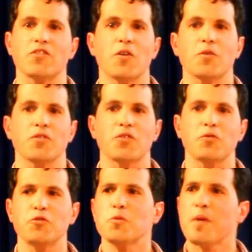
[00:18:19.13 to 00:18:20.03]

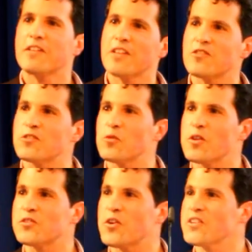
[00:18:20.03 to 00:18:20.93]
So do pay attention to
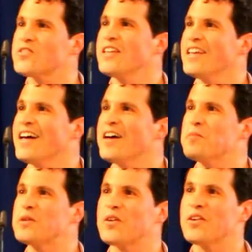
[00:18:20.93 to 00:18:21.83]
all the talks
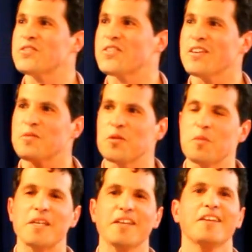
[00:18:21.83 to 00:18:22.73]
because
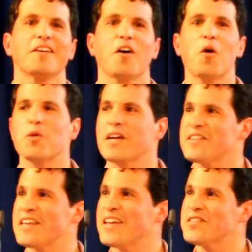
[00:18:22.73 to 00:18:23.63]
there'll be homework
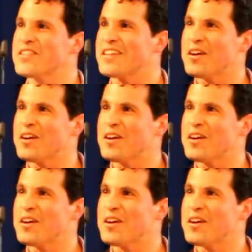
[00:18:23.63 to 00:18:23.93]
at the end.